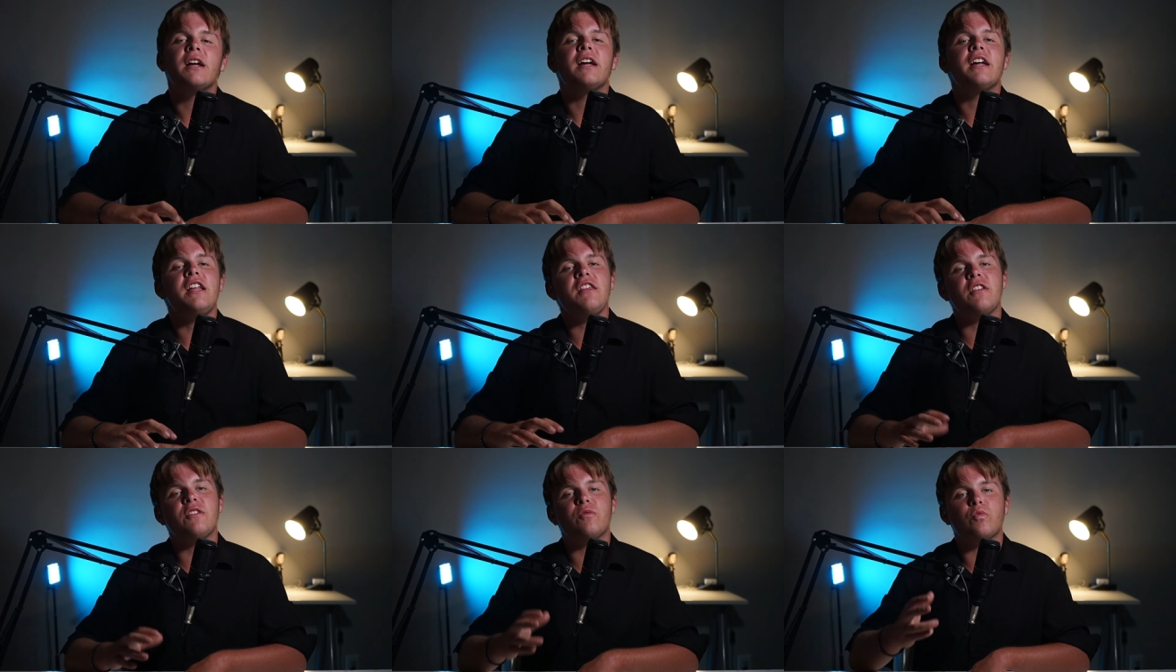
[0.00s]

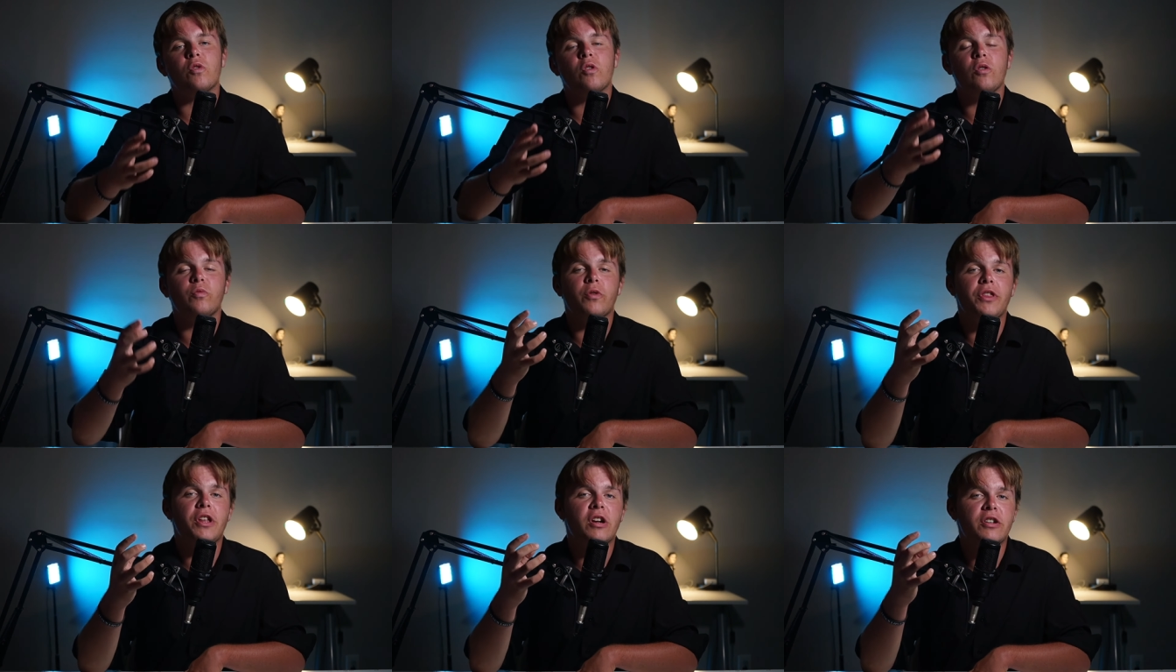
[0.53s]
in this world
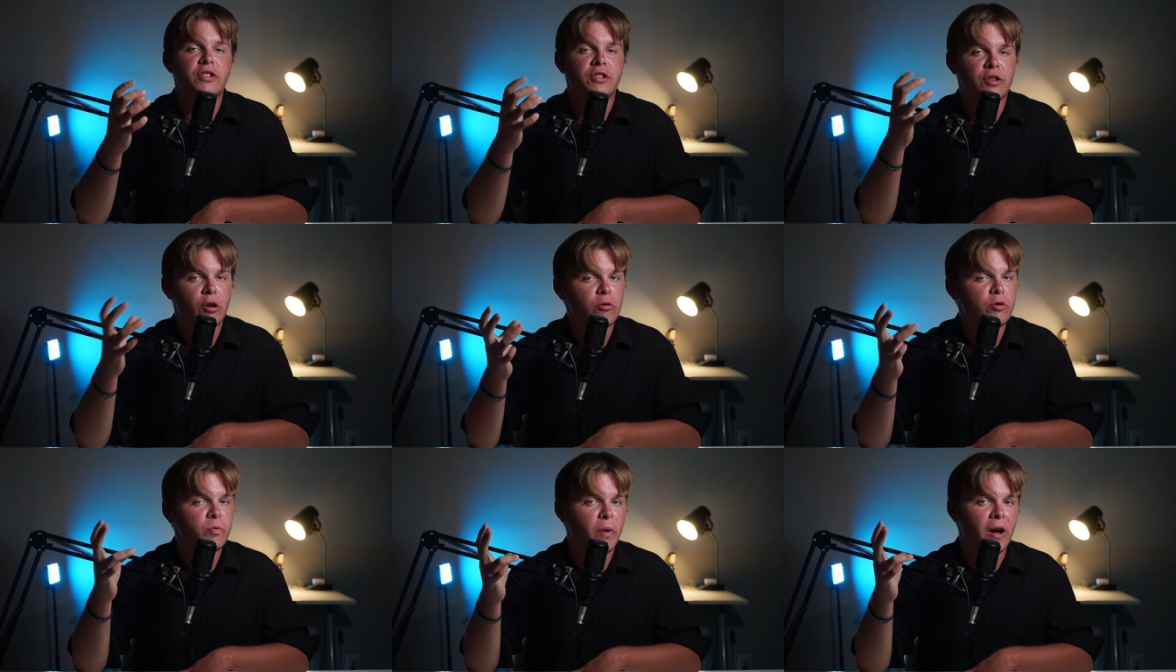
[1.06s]
where there is
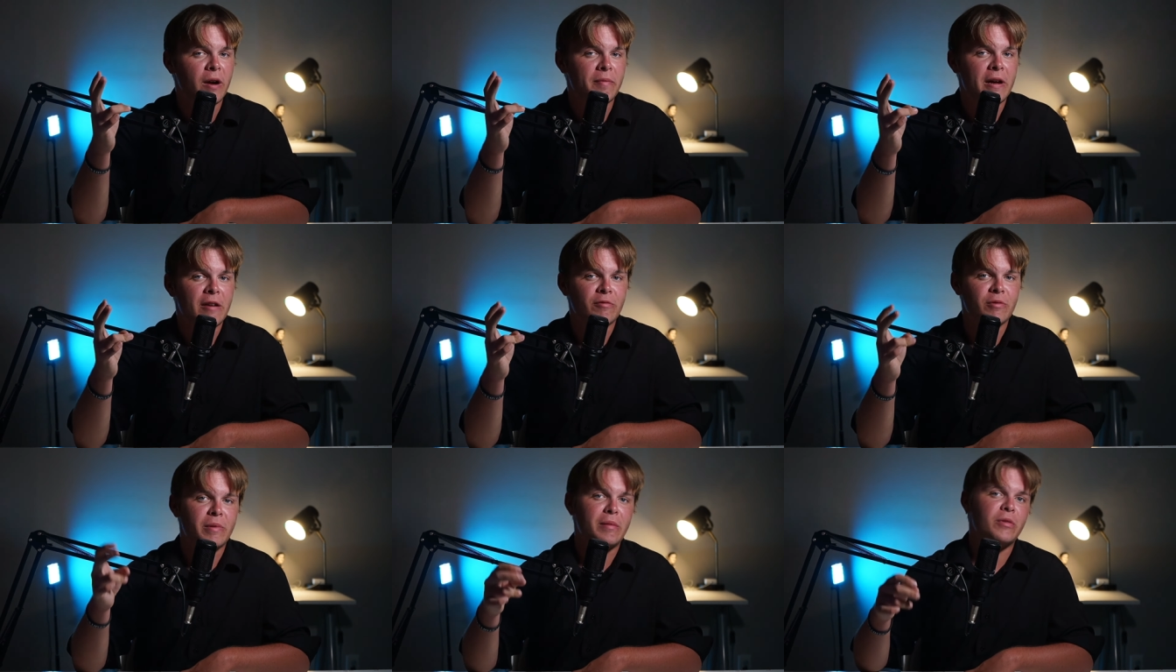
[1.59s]
no
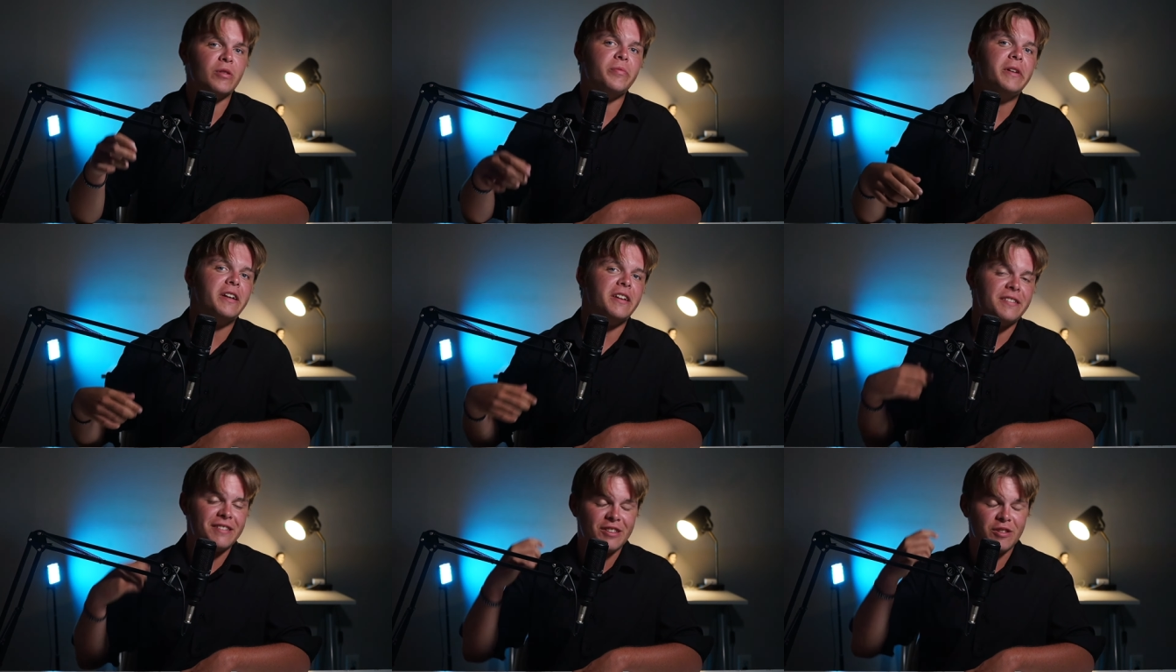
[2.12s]
Spider-Man, remember,
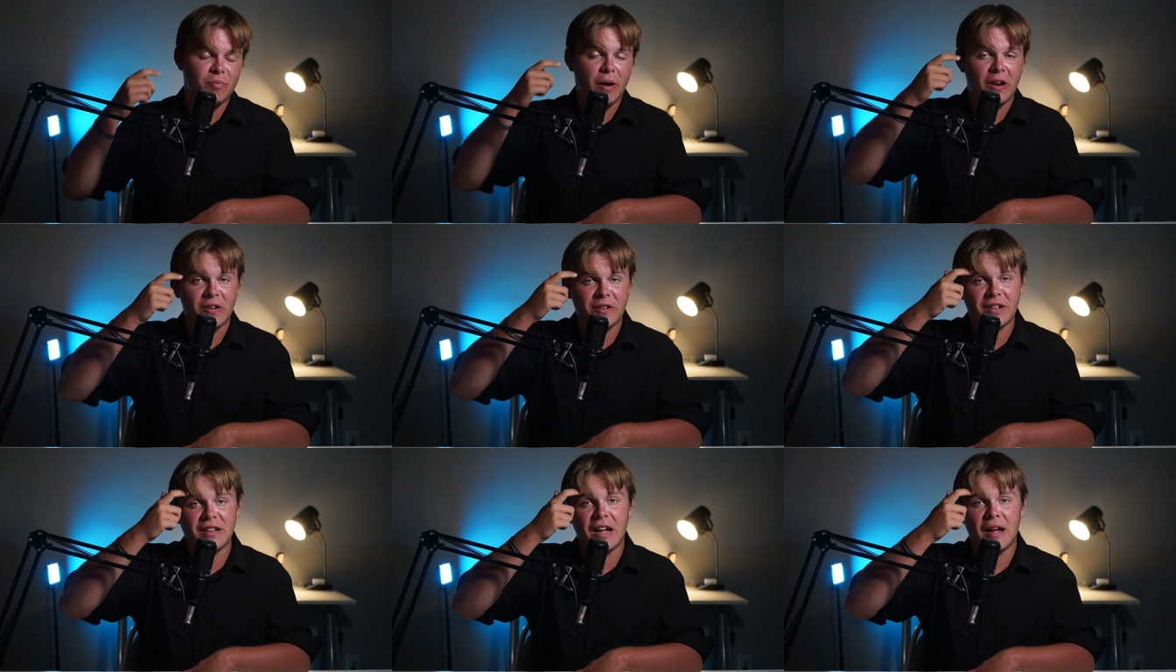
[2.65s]
because the spider
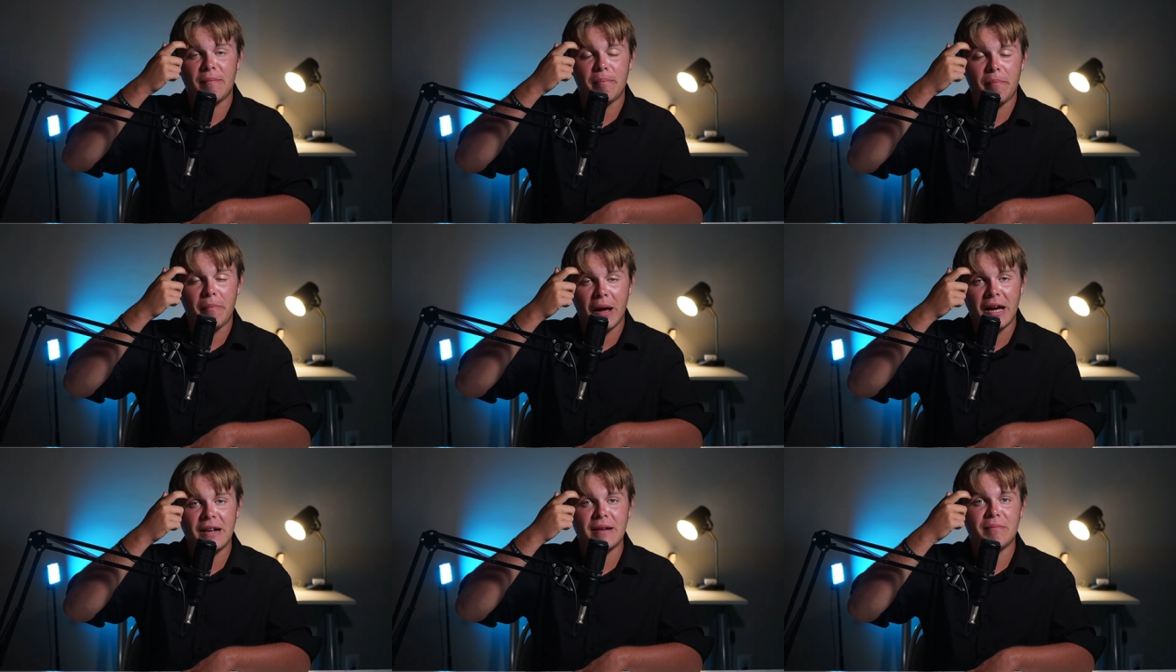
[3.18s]
did not
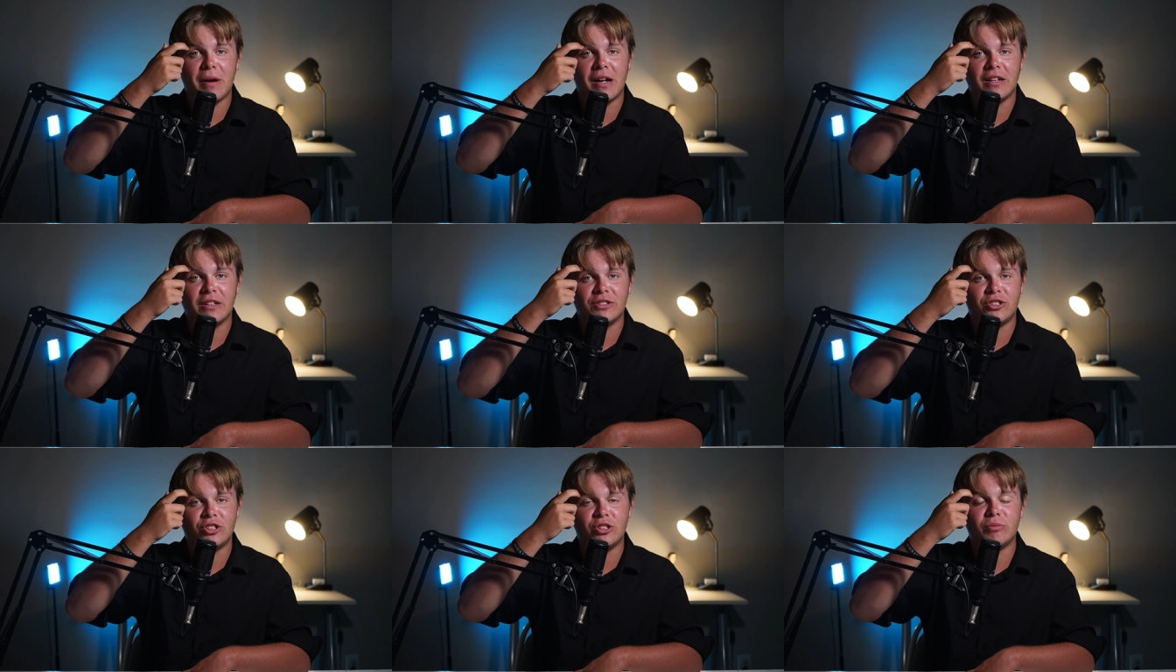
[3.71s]
bite
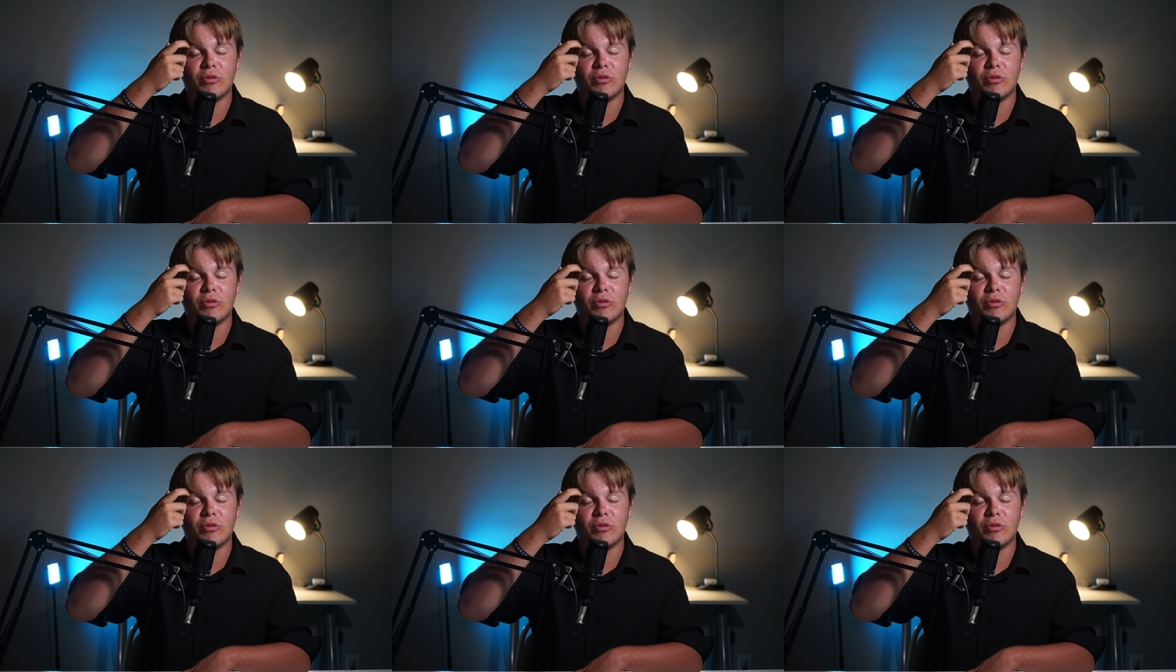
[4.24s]
Miles G.